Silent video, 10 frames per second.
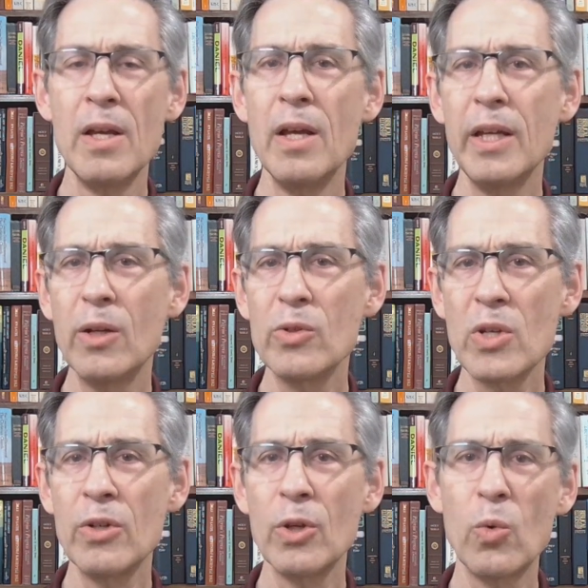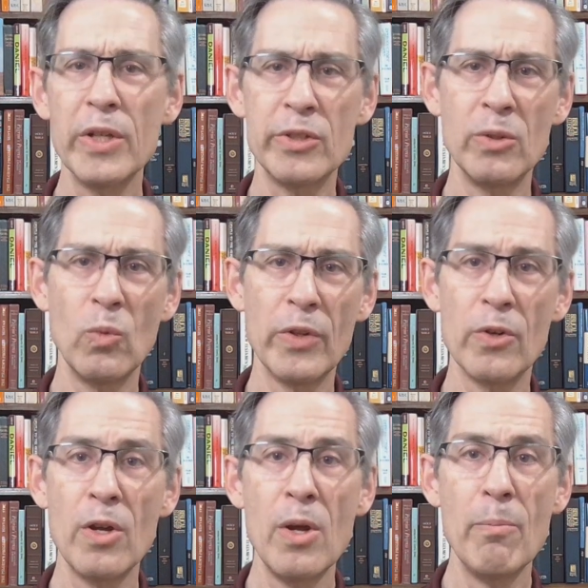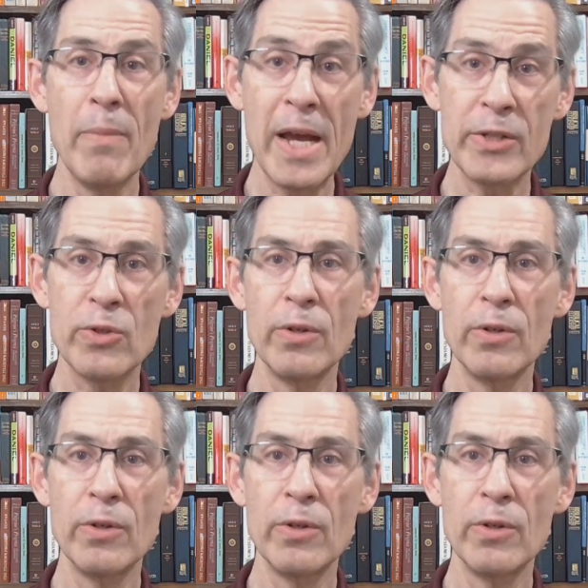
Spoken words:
He goes on to question whether master